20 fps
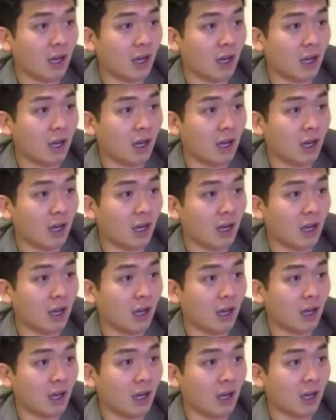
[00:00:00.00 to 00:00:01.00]

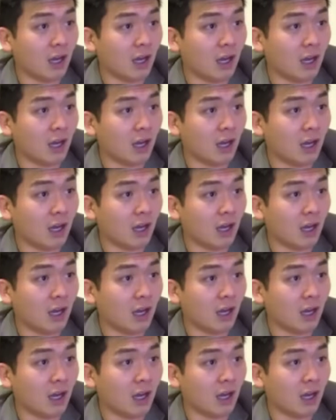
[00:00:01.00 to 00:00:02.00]

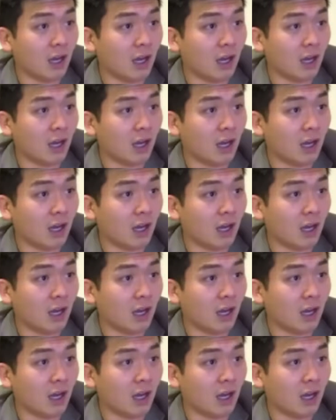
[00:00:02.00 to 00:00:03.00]

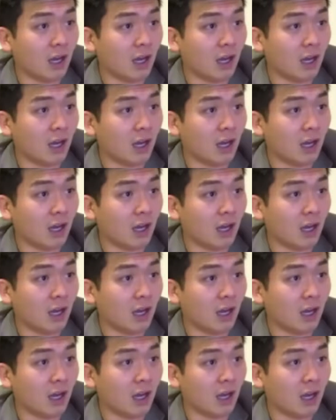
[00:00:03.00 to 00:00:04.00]

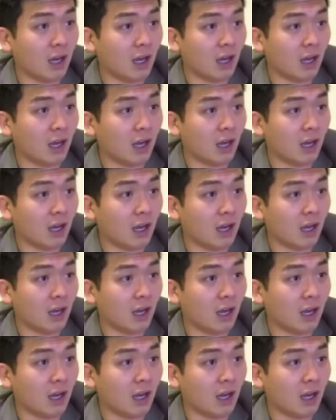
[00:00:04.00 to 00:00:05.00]

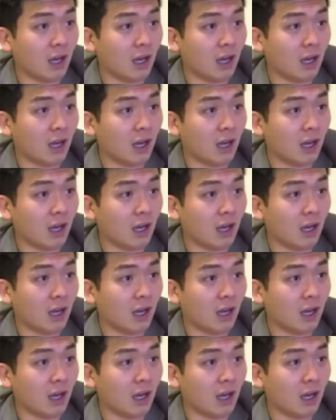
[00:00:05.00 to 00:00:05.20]
No words are spoken by the person on screen.